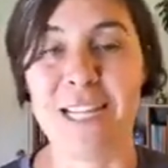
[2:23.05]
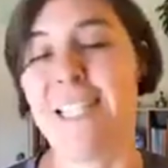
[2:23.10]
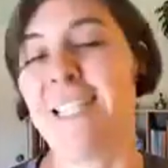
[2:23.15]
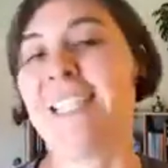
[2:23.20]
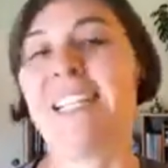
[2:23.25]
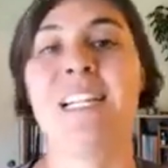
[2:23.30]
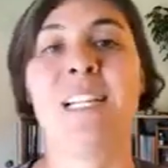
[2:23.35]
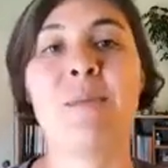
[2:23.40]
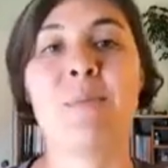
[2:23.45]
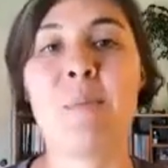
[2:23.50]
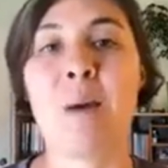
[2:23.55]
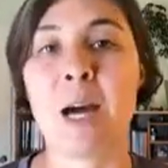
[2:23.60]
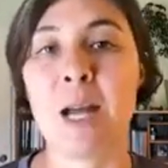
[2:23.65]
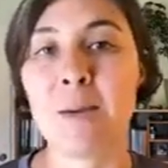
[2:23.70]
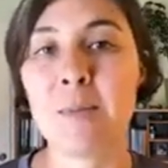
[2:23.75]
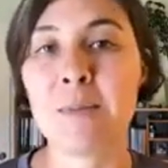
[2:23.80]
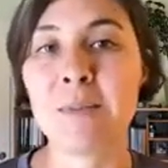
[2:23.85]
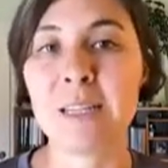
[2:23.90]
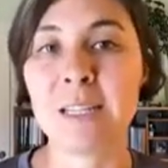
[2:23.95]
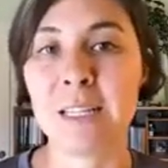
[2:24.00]
It's at the
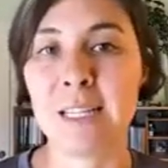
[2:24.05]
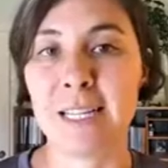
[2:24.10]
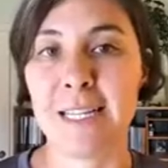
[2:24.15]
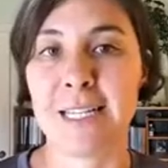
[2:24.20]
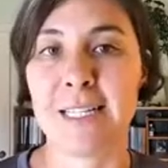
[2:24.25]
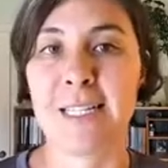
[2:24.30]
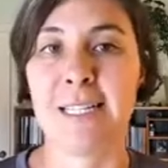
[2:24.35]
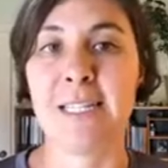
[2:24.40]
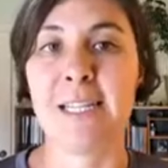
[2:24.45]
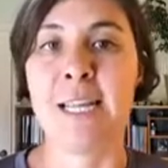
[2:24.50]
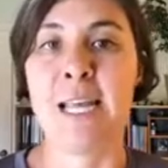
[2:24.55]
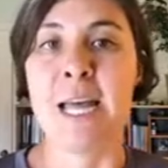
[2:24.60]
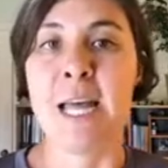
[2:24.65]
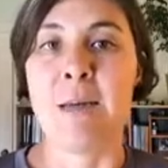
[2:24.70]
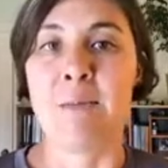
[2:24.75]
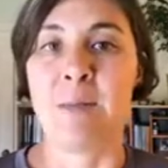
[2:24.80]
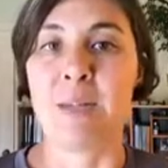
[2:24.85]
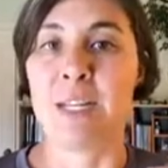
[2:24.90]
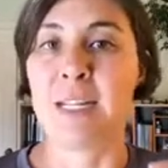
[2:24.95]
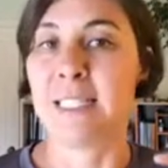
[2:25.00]
bottom of the list
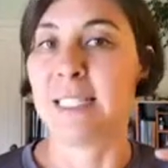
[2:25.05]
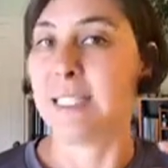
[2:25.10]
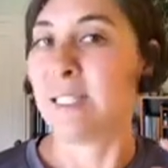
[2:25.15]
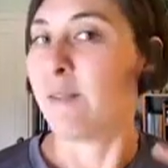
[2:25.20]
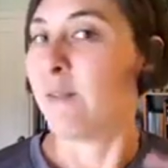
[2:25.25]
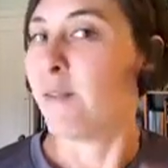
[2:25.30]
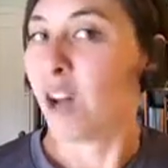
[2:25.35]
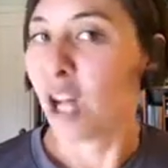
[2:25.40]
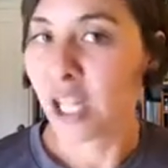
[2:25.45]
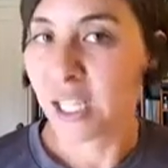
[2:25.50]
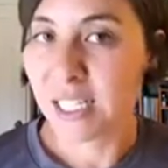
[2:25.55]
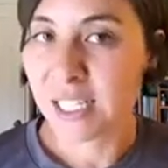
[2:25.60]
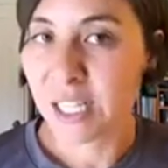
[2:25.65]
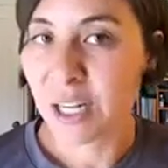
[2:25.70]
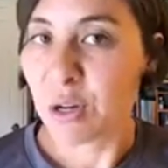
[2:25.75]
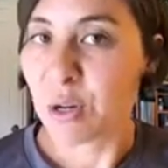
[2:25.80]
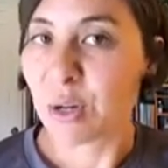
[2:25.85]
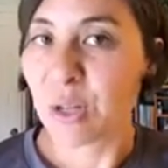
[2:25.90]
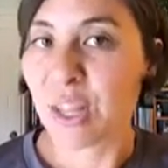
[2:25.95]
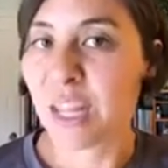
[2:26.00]
because it's a
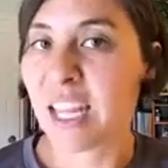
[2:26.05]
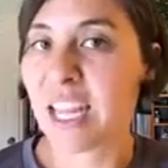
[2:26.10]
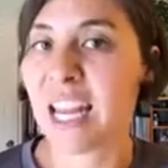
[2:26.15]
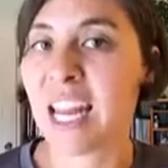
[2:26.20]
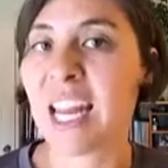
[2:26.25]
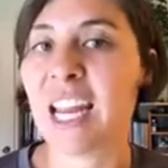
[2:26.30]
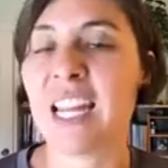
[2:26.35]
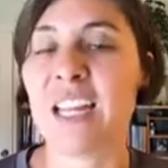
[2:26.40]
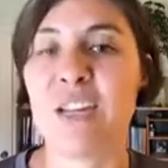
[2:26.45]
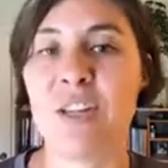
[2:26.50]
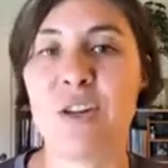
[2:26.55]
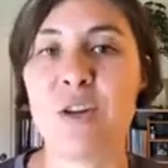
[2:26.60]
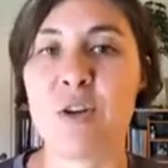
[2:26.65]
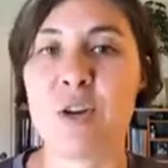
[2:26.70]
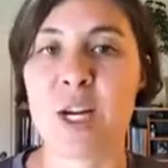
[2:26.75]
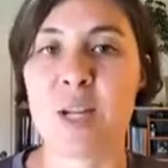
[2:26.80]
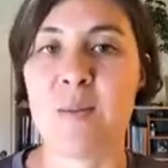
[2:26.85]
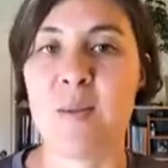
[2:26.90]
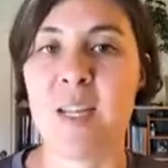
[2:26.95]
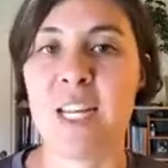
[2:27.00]
volunteer thing, you know
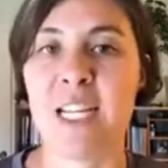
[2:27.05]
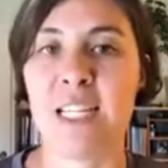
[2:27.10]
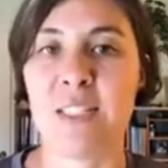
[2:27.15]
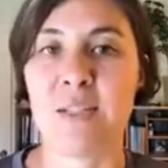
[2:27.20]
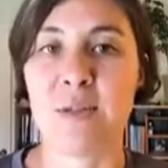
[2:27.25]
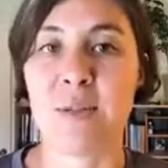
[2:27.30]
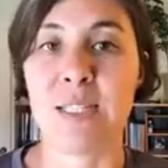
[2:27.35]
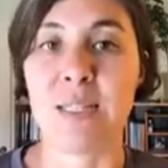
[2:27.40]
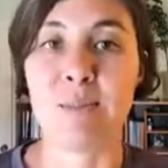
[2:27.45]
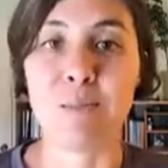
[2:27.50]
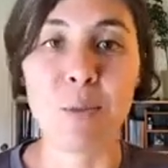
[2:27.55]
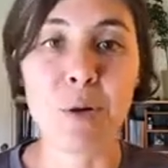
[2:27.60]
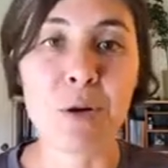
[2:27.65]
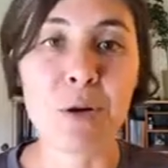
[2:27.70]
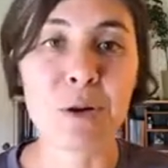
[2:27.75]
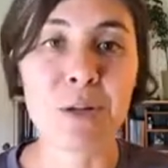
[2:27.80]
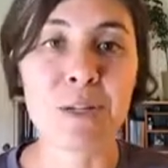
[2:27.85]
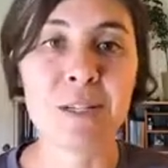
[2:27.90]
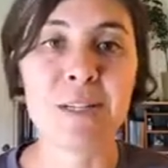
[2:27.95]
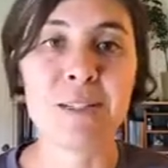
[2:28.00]
what I mean? So it's
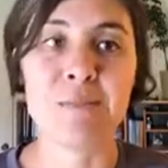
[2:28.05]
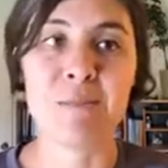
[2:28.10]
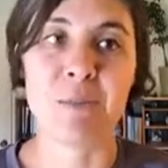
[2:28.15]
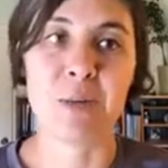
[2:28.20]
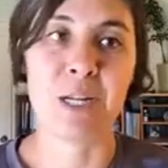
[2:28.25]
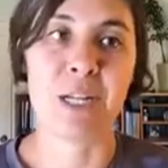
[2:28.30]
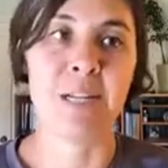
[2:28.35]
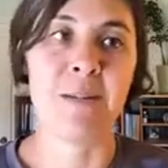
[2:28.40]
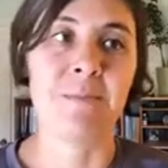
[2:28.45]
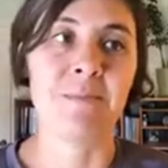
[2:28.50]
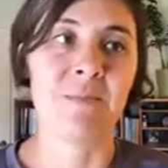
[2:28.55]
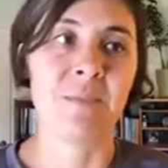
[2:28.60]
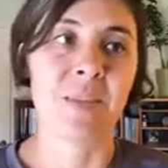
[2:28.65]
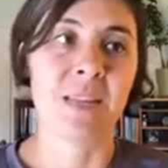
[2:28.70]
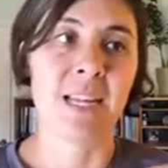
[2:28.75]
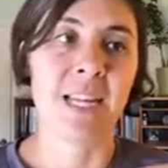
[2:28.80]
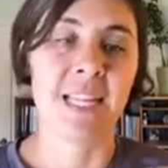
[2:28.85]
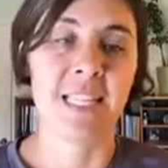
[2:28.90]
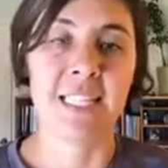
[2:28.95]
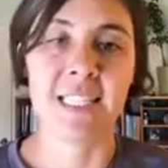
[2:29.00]
important, but
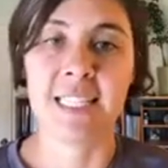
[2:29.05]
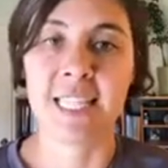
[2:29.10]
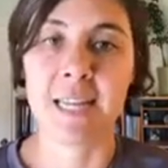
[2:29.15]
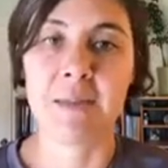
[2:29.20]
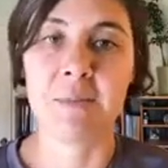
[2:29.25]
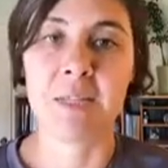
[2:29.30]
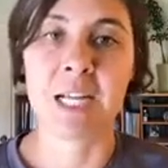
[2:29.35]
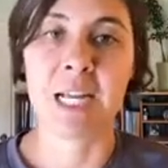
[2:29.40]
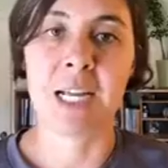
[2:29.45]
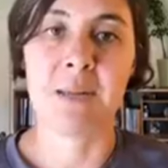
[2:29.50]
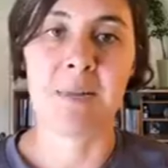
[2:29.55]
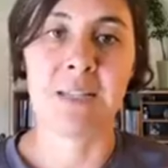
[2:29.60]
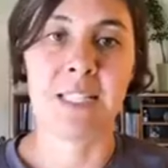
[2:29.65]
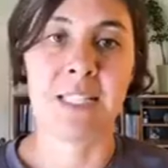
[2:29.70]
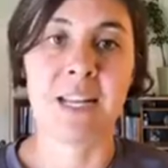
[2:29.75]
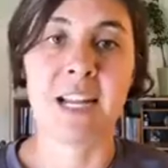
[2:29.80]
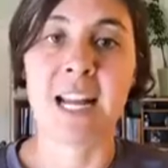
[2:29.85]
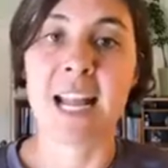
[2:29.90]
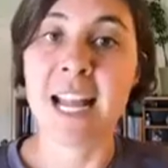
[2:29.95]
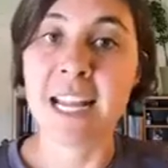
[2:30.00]
at the same time, it's
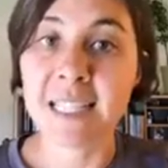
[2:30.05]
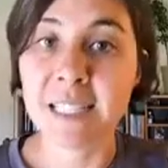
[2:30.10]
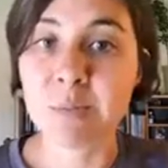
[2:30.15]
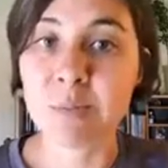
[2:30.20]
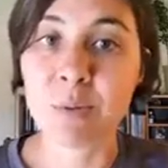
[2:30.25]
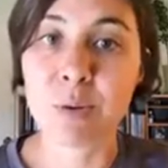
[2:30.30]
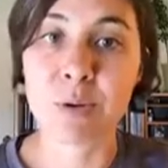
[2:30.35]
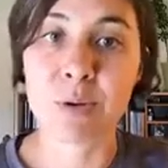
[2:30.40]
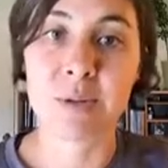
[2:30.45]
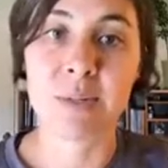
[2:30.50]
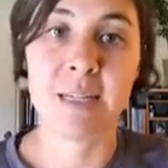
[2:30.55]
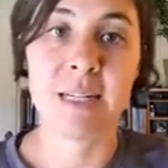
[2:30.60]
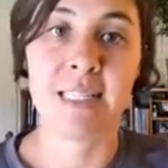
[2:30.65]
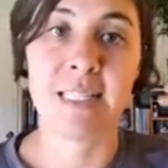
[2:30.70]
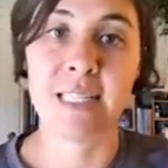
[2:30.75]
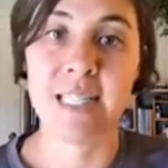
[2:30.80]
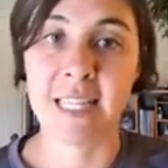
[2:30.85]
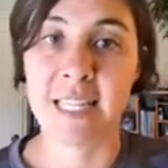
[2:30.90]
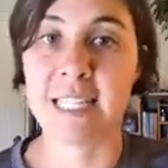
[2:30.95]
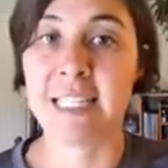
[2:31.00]
not as important as
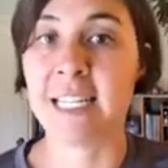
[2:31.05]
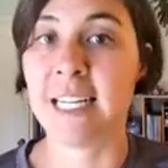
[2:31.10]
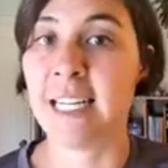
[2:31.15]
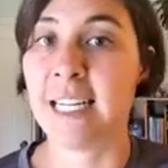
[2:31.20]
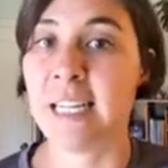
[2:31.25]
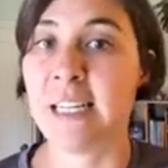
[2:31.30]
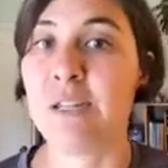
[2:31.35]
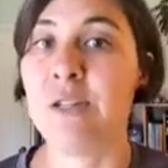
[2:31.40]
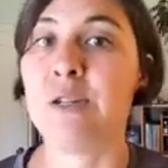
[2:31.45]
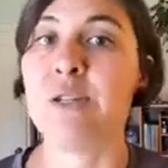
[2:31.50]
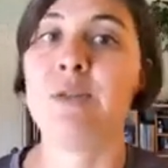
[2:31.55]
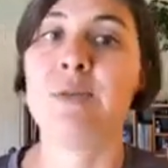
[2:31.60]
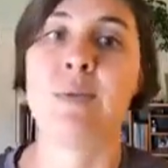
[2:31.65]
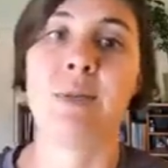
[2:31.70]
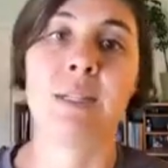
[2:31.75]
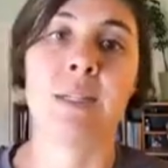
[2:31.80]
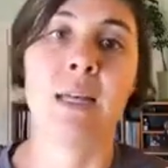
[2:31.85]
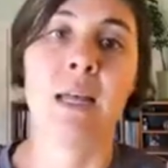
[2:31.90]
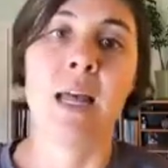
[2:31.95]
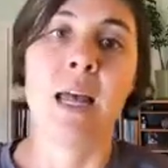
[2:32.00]
the things I need to do with
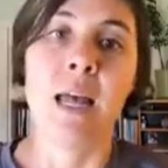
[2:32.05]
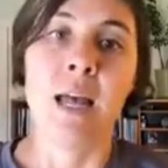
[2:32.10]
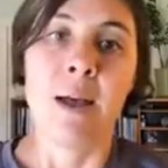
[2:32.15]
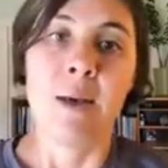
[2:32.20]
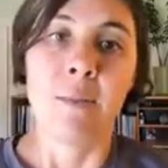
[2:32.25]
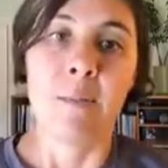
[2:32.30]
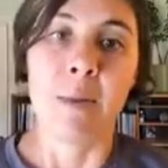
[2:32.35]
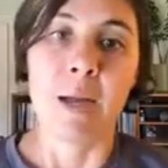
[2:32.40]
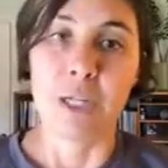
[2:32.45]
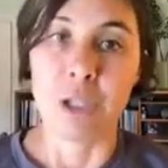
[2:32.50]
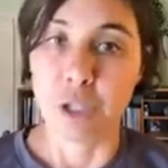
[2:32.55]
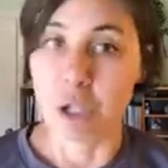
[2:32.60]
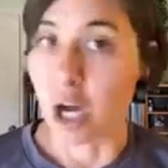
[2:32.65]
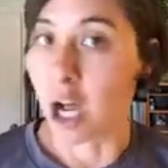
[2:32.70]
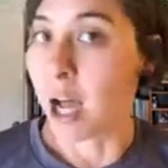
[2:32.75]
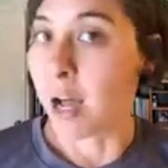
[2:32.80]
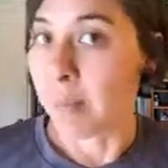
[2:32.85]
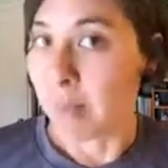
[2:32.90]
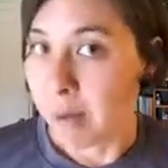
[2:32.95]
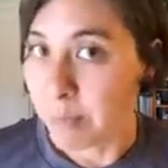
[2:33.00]
my
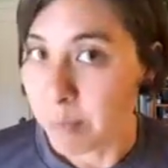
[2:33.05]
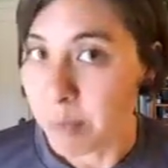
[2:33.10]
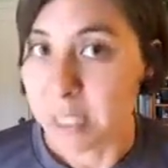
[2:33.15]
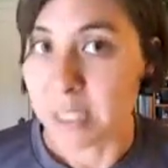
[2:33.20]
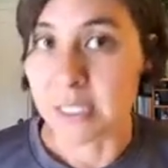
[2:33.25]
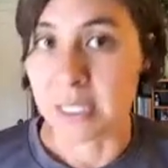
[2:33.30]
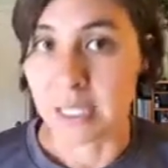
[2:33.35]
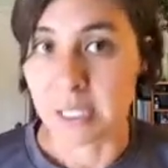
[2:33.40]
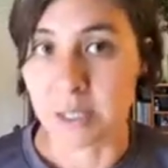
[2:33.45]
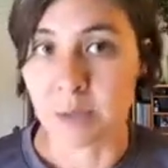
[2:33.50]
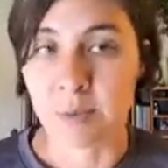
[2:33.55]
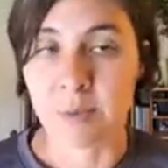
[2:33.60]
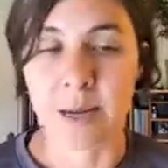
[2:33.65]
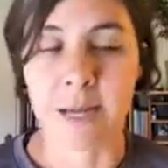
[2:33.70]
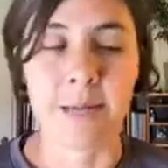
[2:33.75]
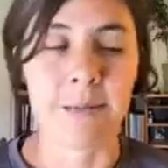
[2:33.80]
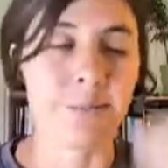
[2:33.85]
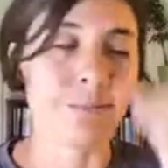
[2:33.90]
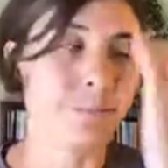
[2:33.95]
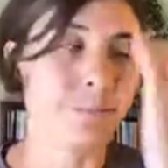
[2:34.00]
job, my business, right?